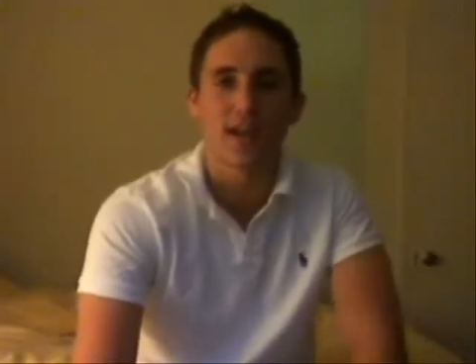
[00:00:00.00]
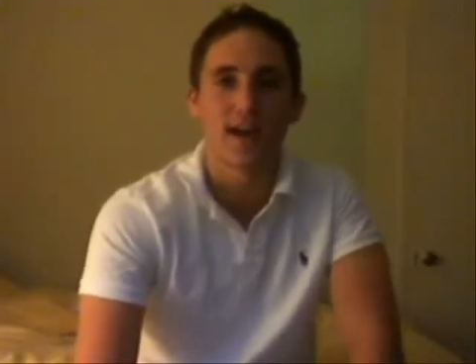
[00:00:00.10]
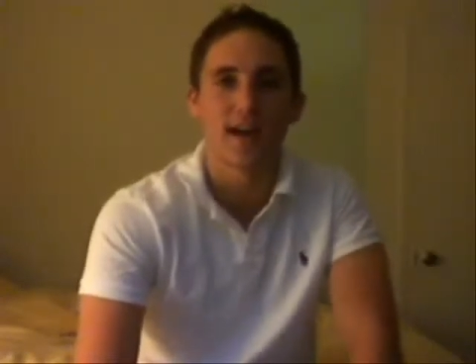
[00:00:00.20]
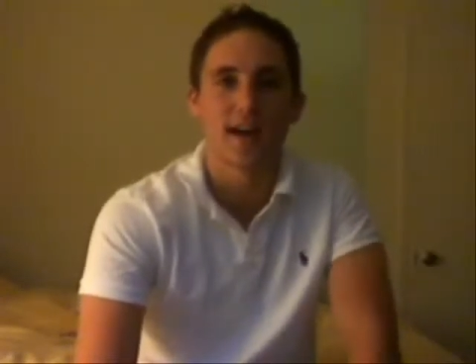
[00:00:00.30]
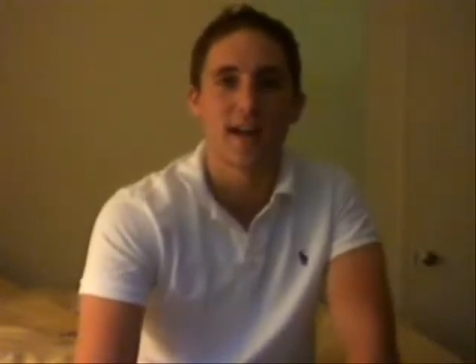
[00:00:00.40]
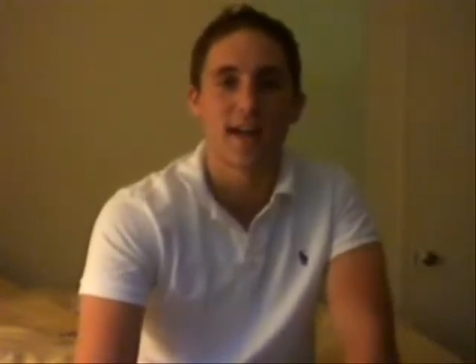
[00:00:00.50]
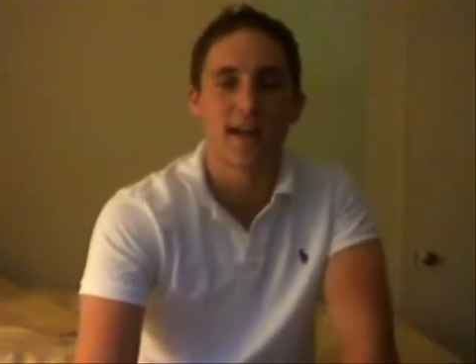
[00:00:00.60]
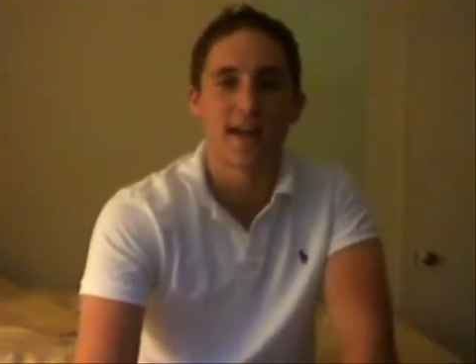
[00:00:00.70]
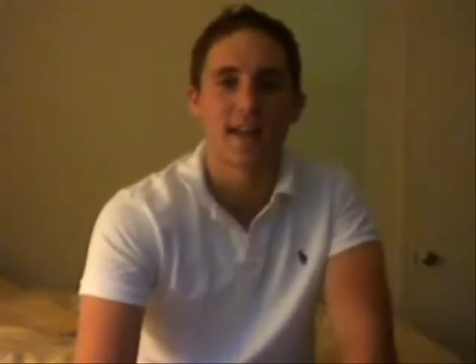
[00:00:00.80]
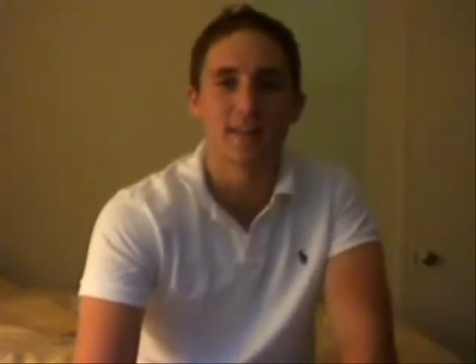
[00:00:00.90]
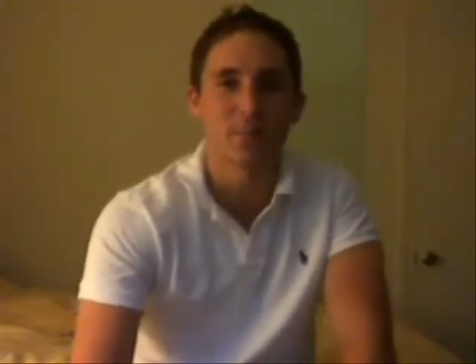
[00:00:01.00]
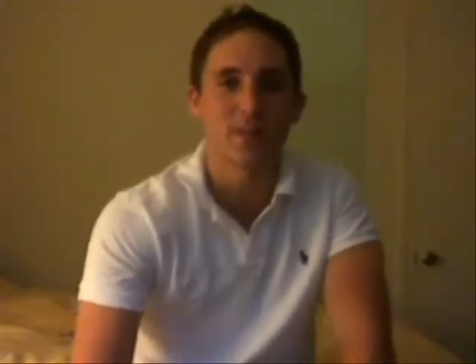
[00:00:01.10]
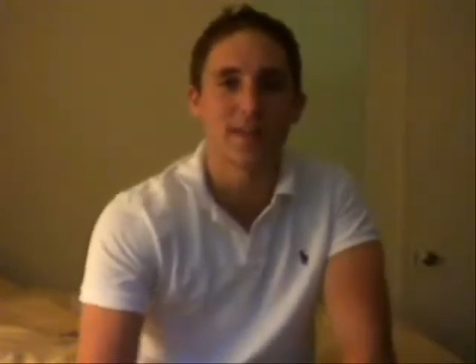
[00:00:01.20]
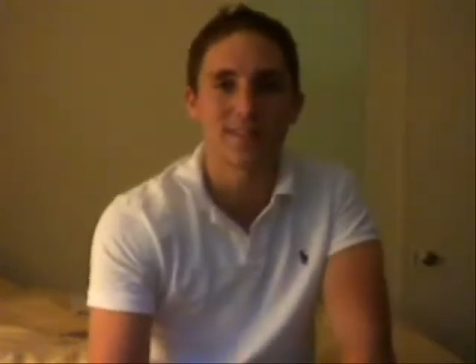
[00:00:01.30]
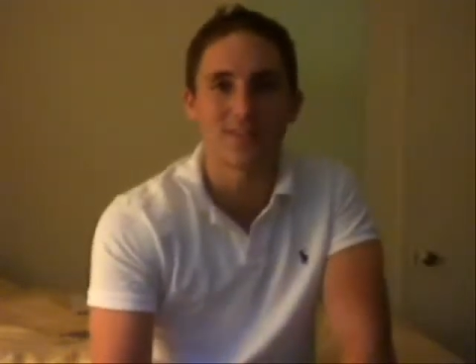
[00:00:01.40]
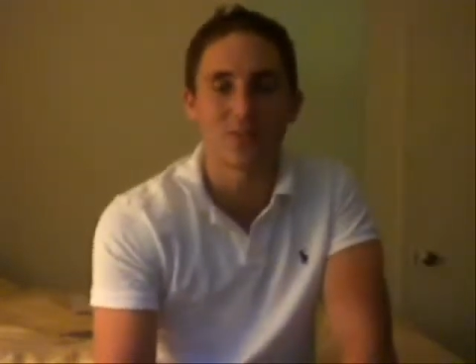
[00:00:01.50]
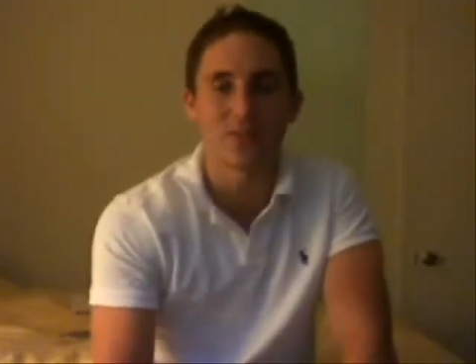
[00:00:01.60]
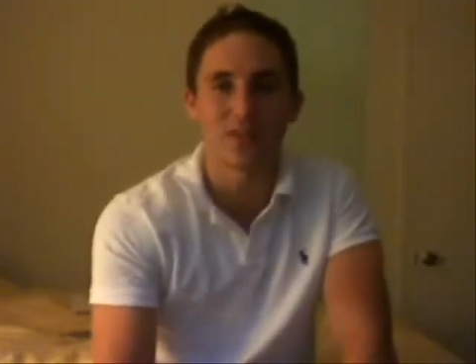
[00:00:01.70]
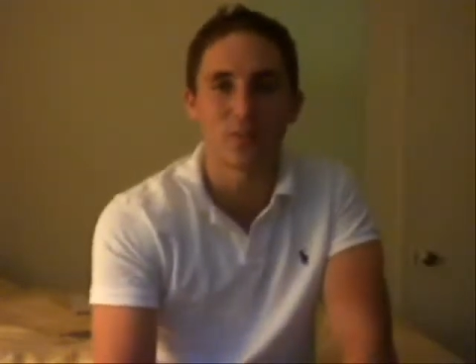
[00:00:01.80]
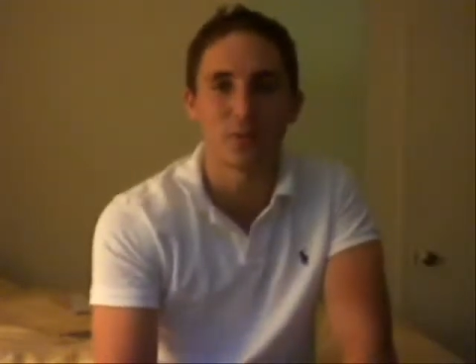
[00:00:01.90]
uh, and plays into
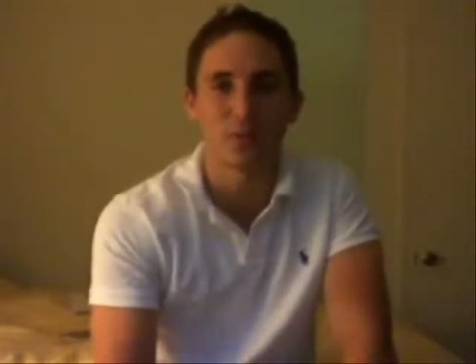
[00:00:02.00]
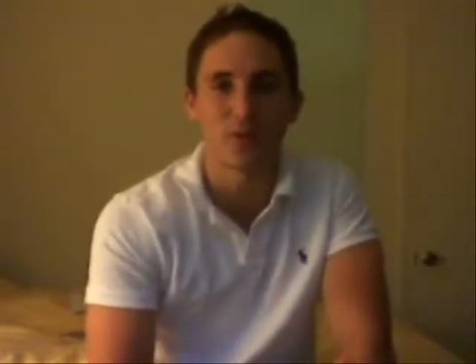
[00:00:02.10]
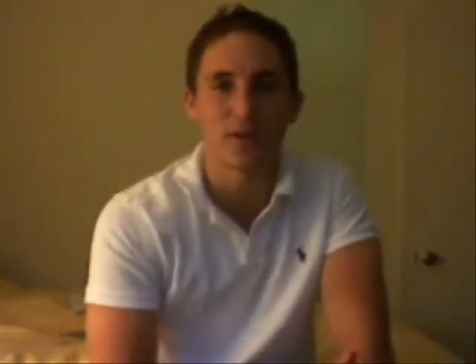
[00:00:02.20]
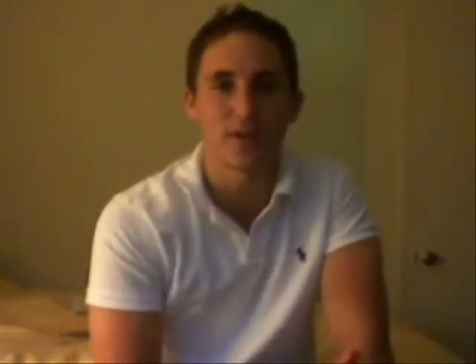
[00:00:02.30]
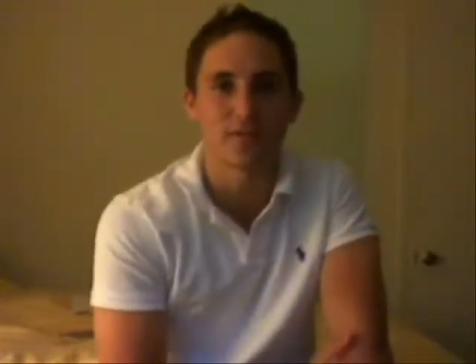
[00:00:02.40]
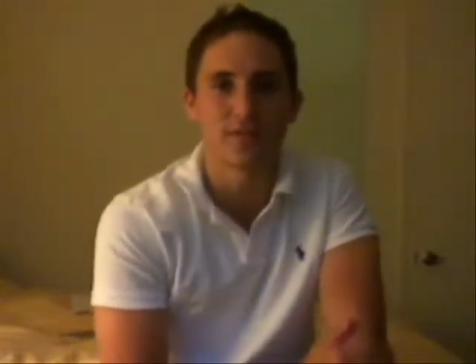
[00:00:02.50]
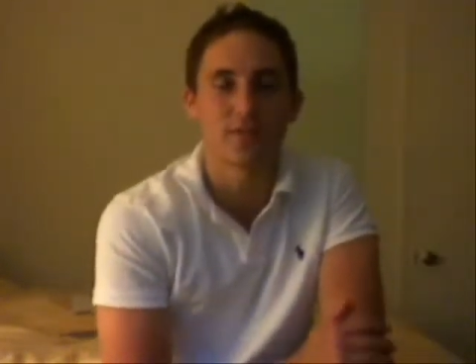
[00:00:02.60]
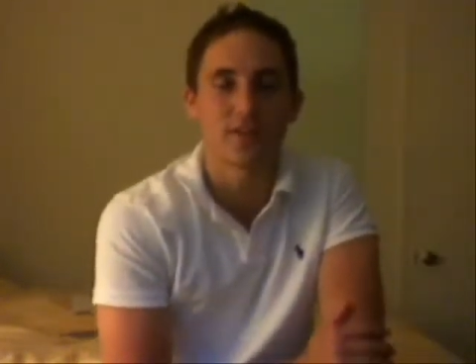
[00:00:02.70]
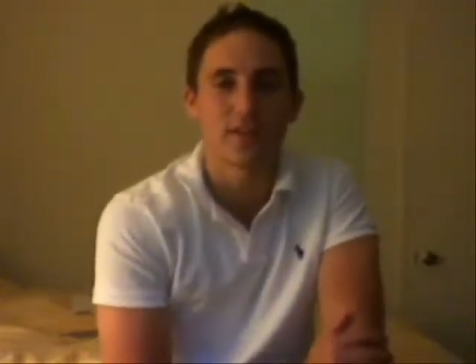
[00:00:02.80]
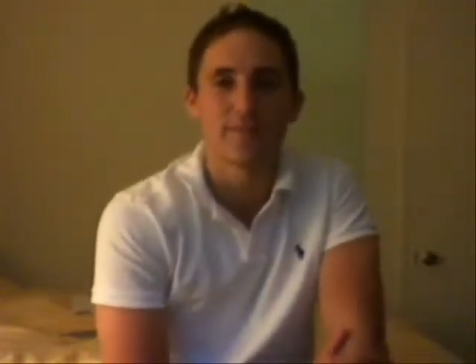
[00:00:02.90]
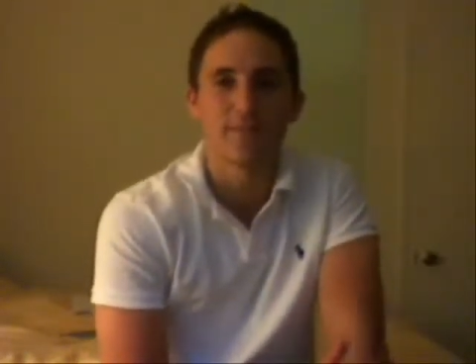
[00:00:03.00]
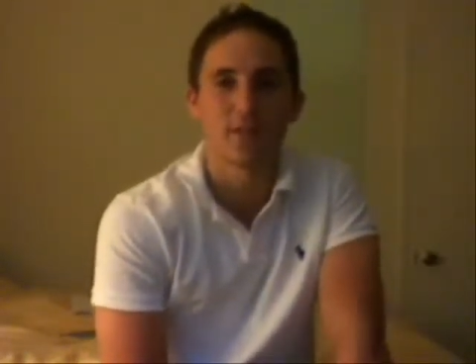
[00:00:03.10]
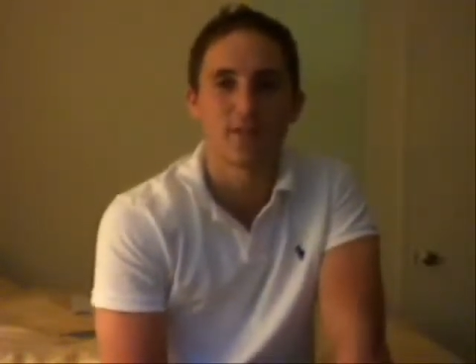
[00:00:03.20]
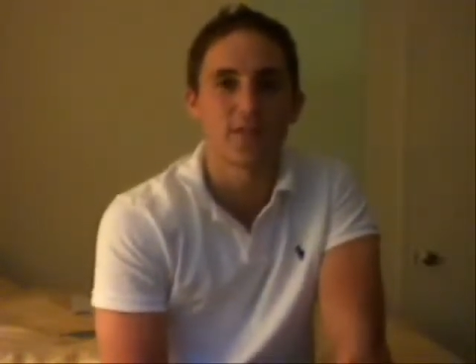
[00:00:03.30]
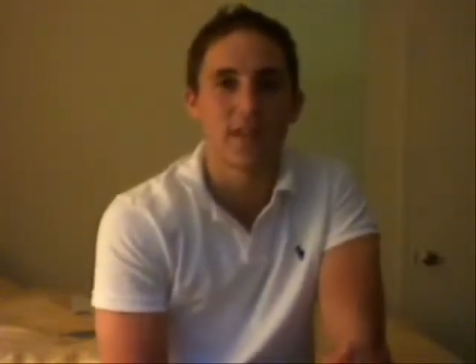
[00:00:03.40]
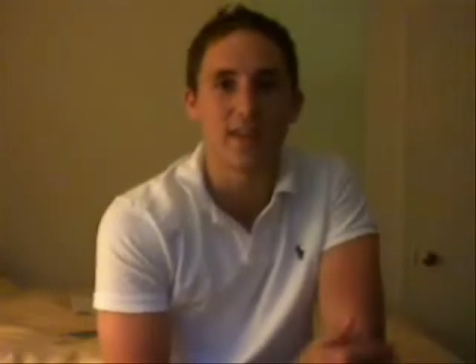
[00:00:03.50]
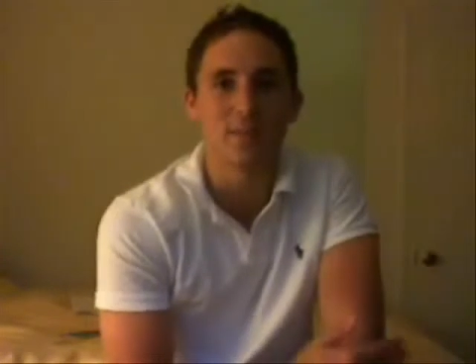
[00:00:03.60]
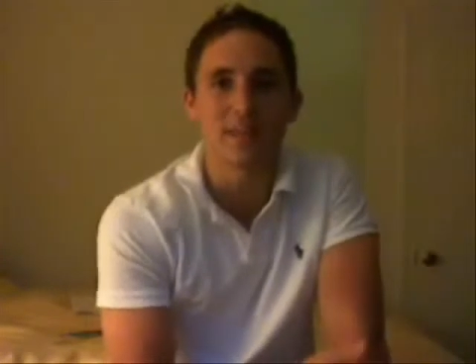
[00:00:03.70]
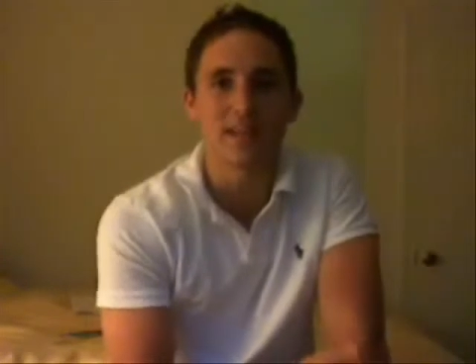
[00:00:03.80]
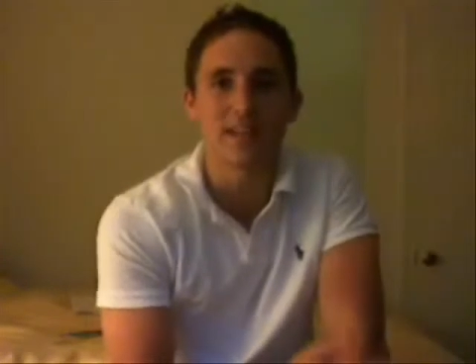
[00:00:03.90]
his little ploy of, of
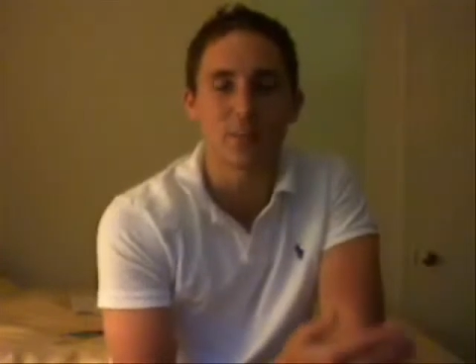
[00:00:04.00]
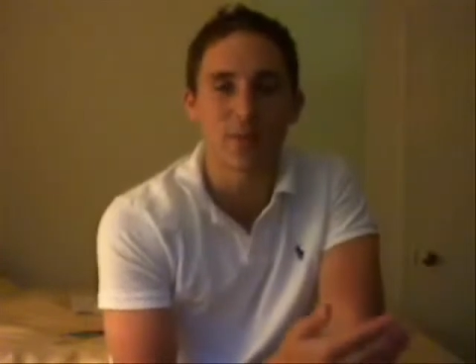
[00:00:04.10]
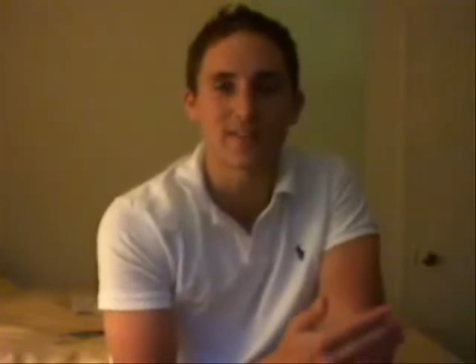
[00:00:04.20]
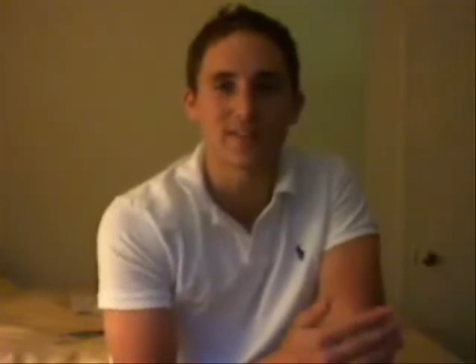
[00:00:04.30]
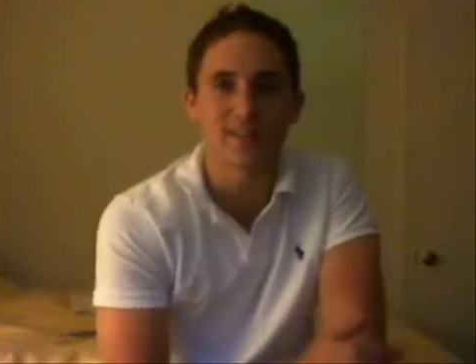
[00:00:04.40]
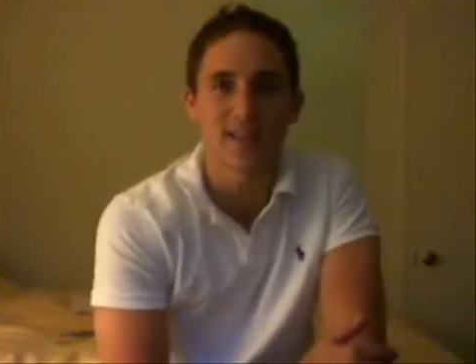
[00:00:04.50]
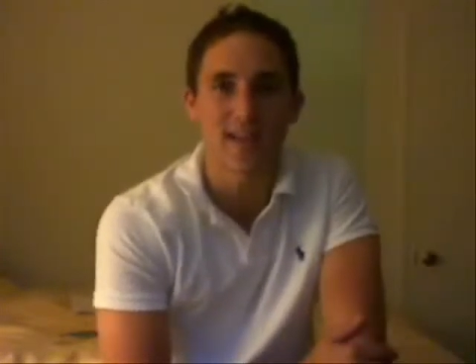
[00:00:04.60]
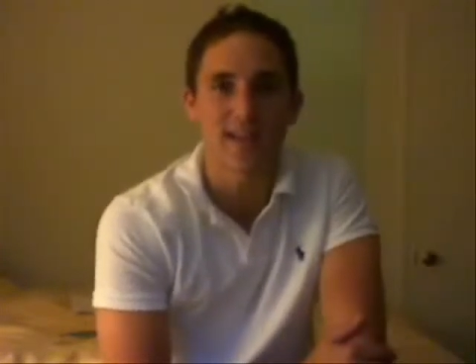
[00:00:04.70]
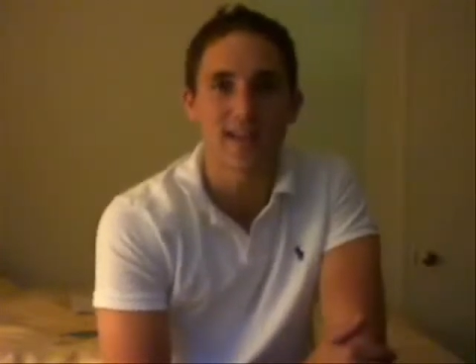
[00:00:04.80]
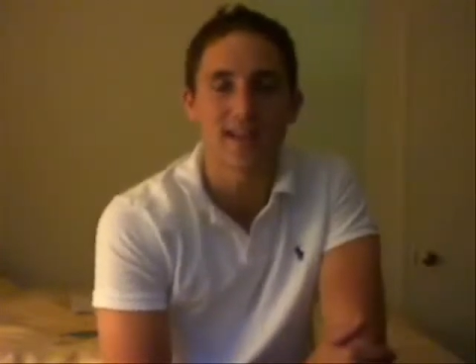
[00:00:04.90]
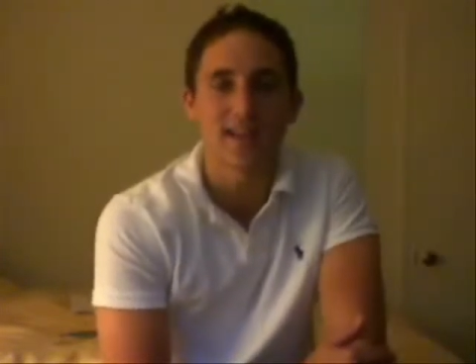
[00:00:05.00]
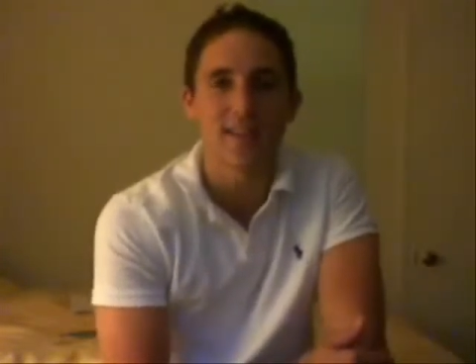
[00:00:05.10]
him needing a place to stay.